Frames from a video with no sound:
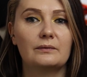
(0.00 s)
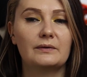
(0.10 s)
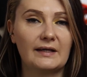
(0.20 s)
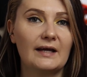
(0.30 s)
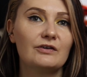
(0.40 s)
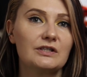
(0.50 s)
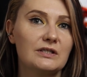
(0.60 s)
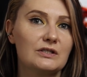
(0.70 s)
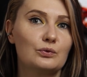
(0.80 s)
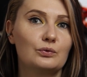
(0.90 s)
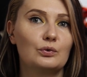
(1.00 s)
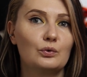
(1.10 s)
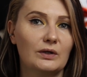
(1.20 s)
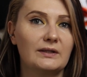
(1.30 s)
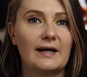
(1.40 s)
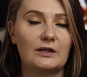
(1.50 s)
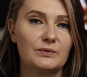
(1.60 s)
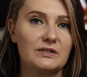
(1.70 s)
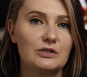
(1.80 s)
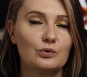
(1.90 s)
the characters who connect
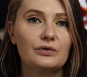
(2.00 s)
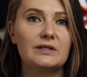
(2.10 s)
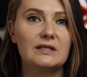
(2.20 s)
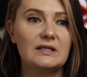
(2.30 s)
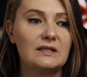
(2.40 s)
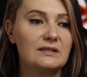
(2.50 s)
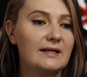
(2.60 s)
with the story,